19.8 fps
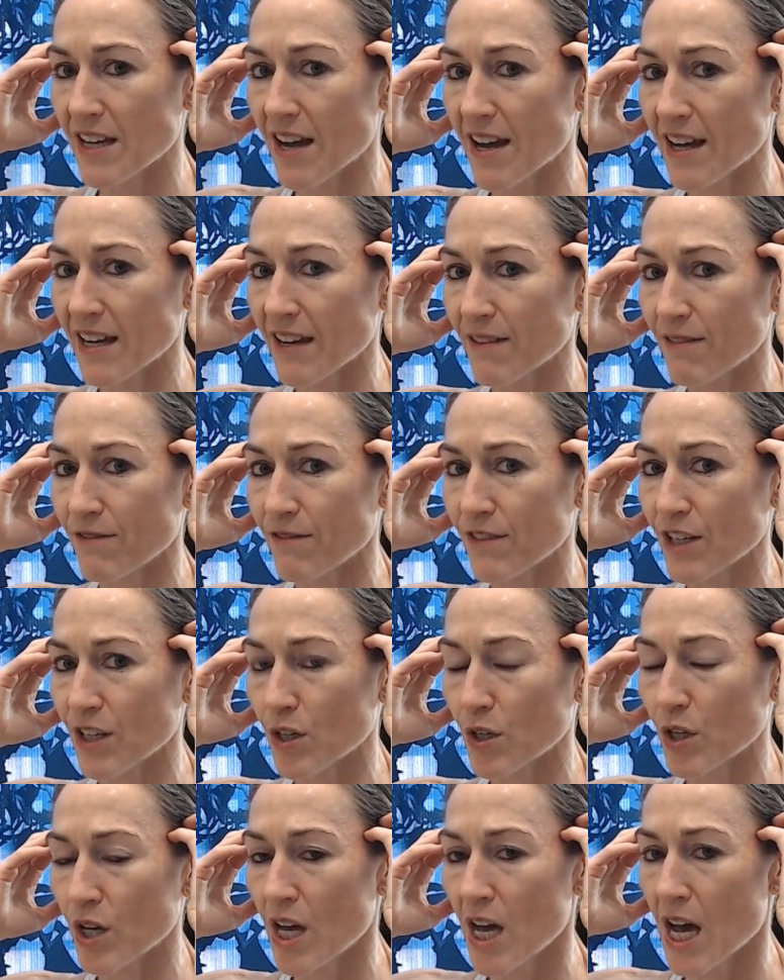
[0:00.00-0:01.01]
I can
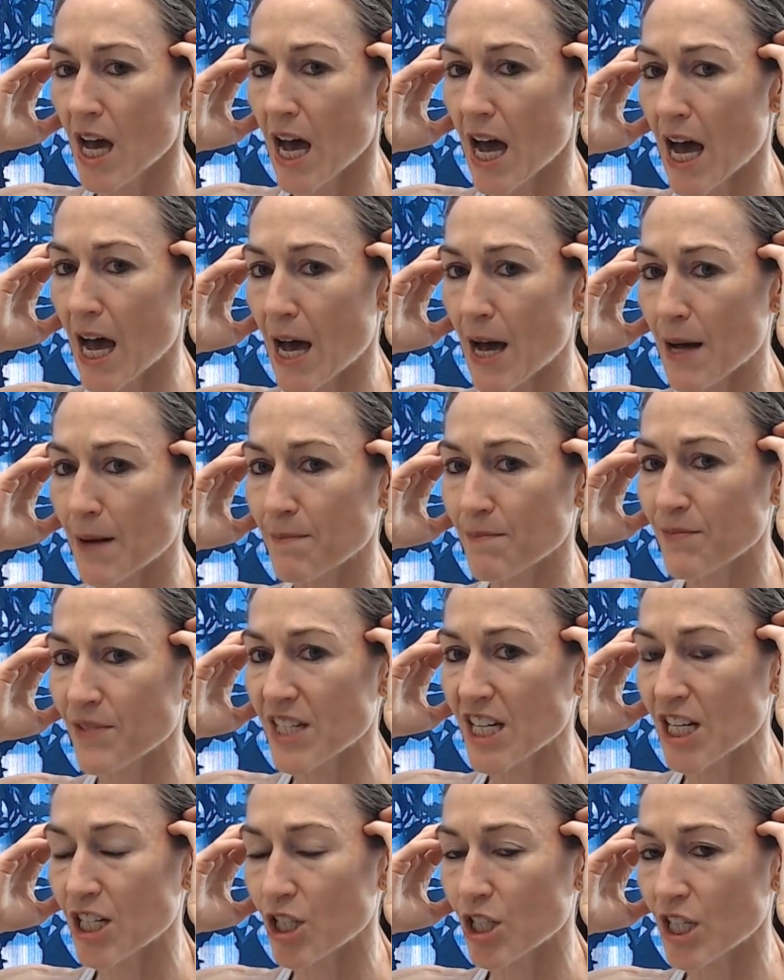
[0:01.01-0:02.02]
feel
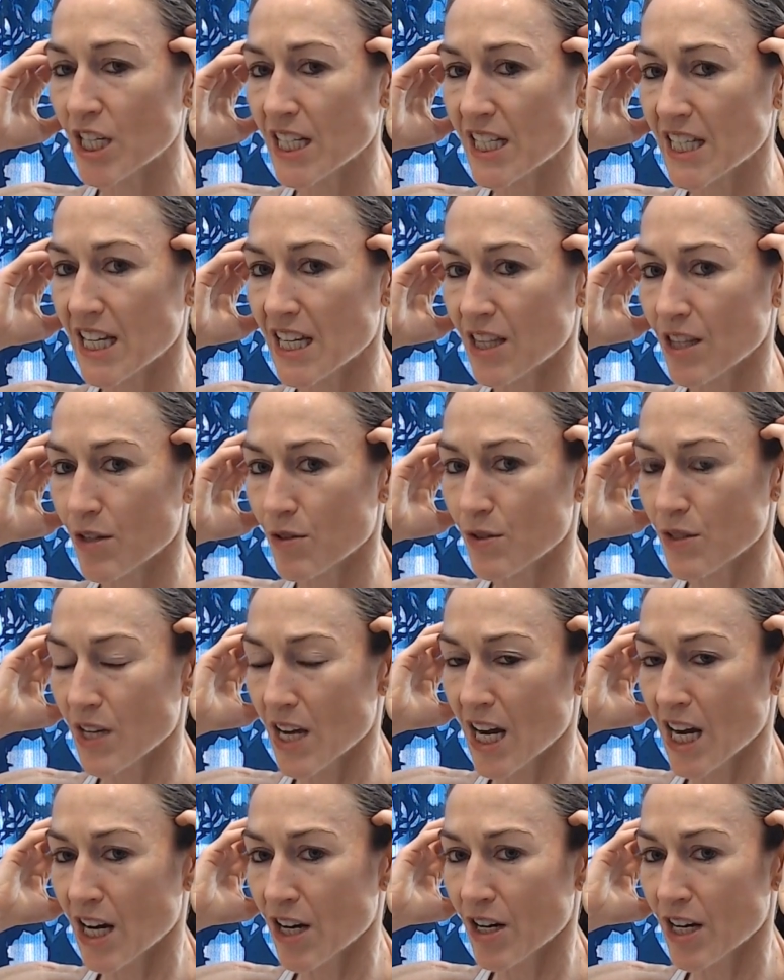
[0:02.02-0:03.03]
tenderness in those
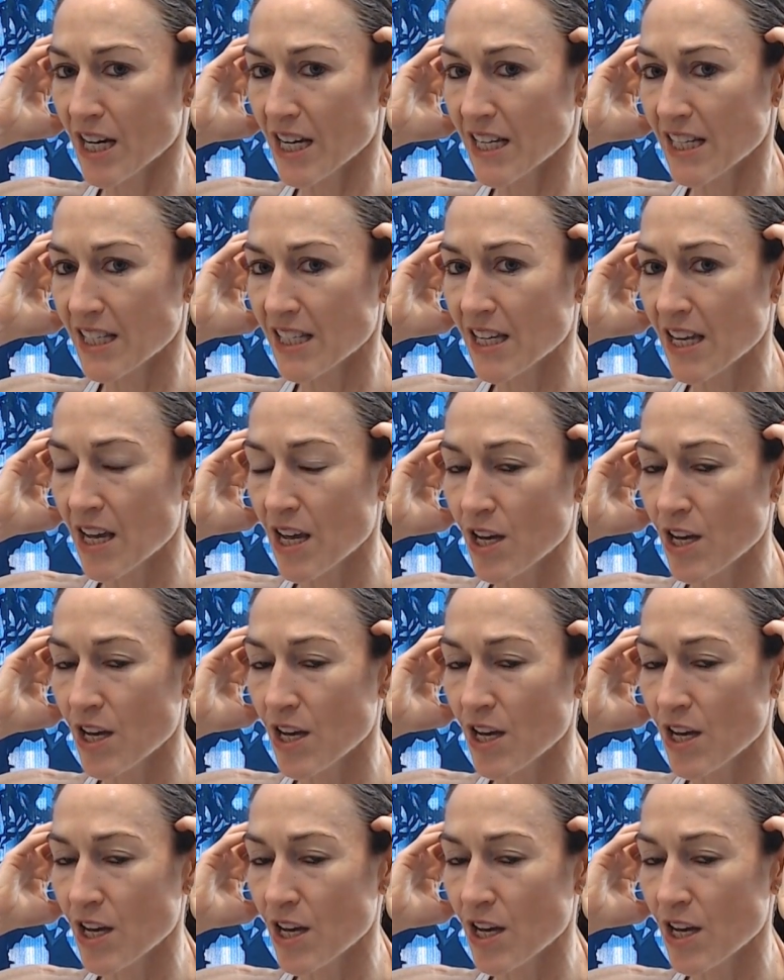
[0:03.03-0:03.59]
areas.